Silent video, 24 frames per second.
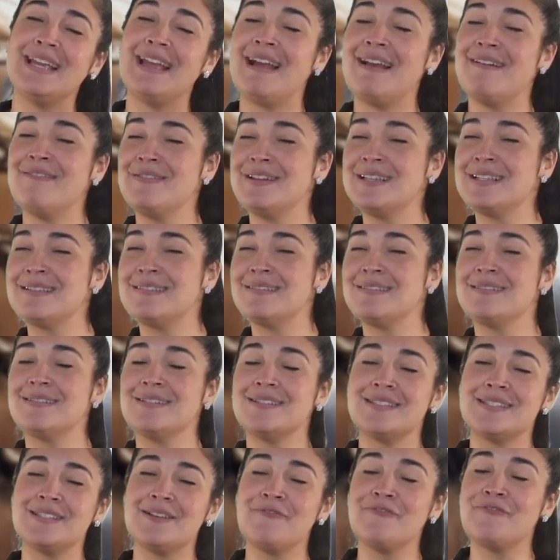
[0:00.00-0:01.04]

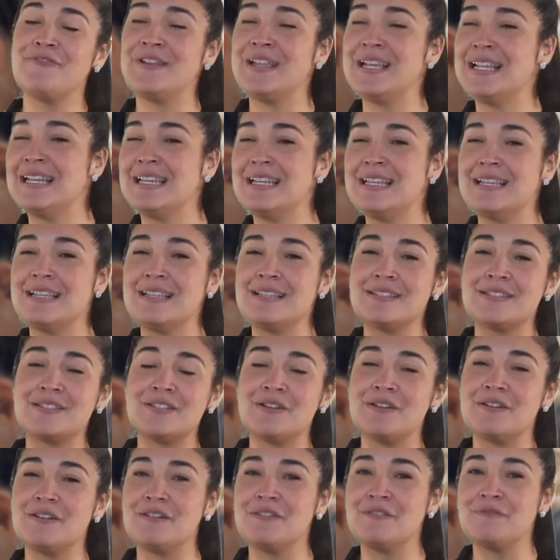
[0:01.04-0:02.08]
having some feelings
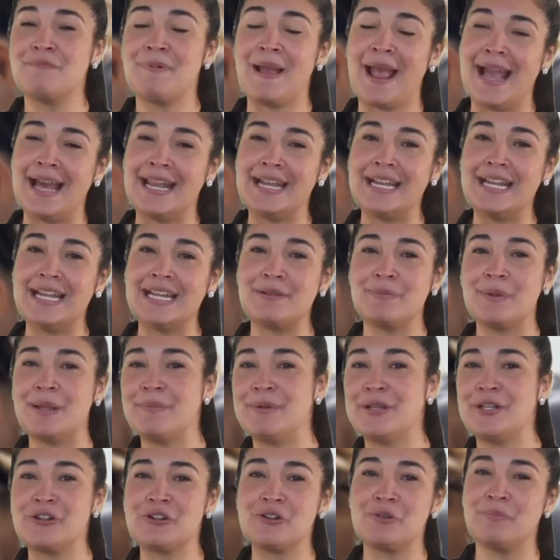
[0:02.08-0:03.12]
of panic.
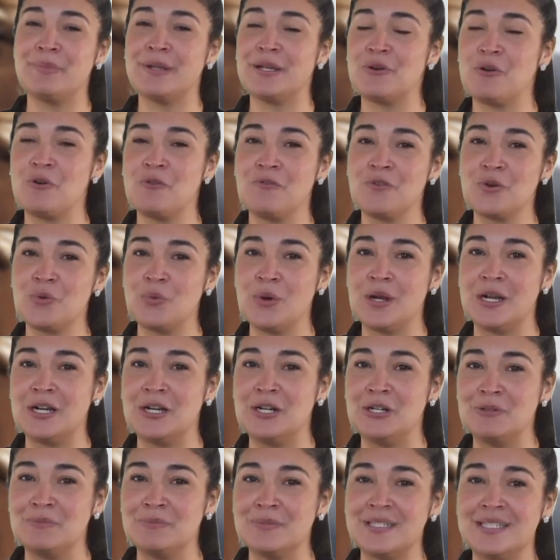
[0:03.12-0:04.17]
Maybe you're a bit
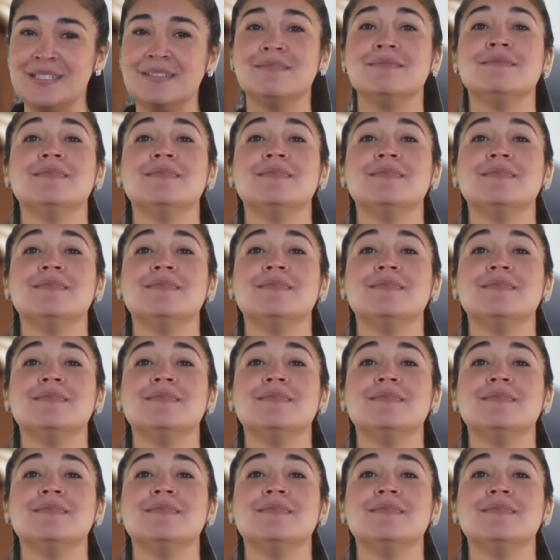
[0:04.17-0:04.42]
overwhelmed.